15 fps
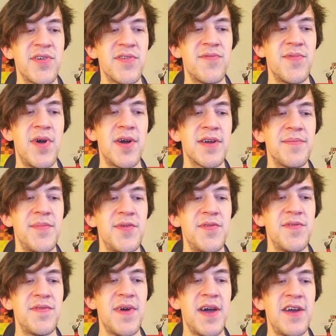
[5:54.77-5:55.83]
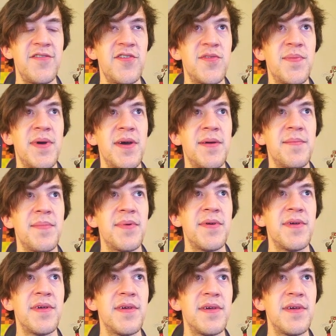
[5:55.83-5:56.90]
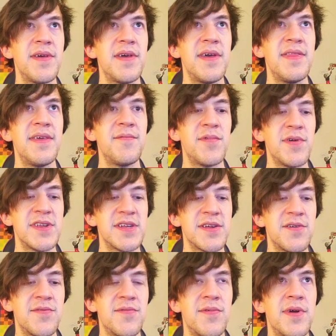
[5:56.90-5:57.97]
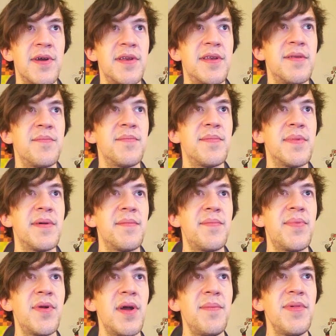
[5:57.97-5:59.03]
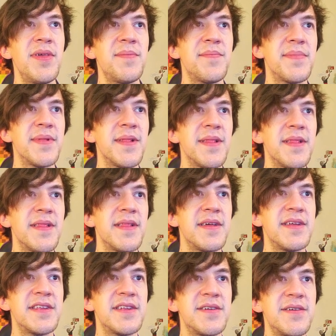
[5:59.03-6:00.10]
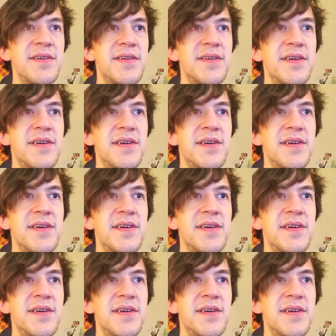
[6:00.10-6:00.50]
rock move, Hydro Pump, and then we're also going to run probably Blizzard